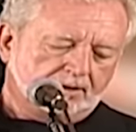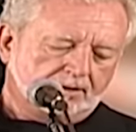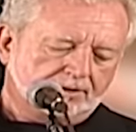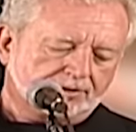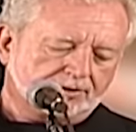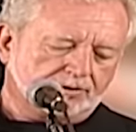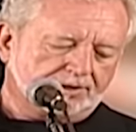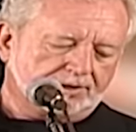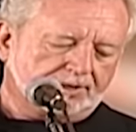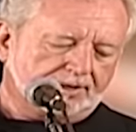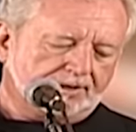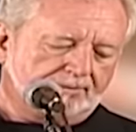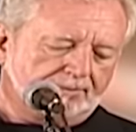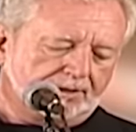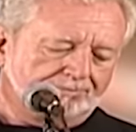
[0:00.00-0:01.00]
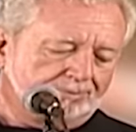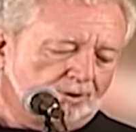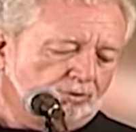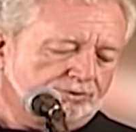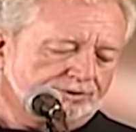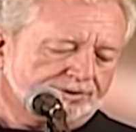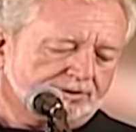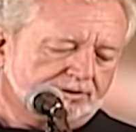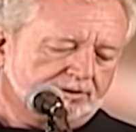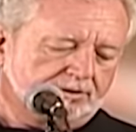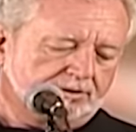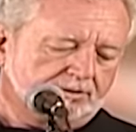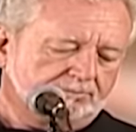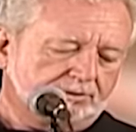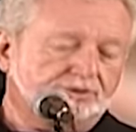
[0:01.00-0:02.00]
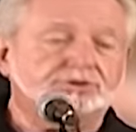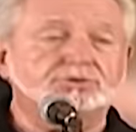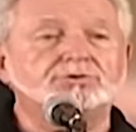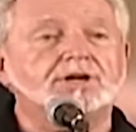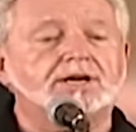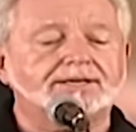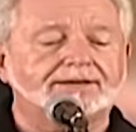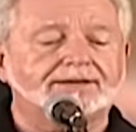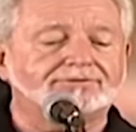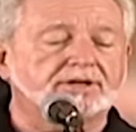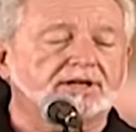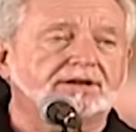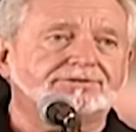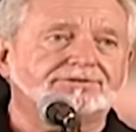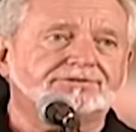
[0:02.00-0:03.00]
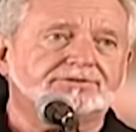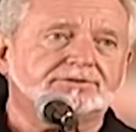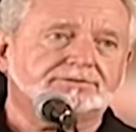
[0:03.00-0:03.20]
so that I may boast, but do not have love,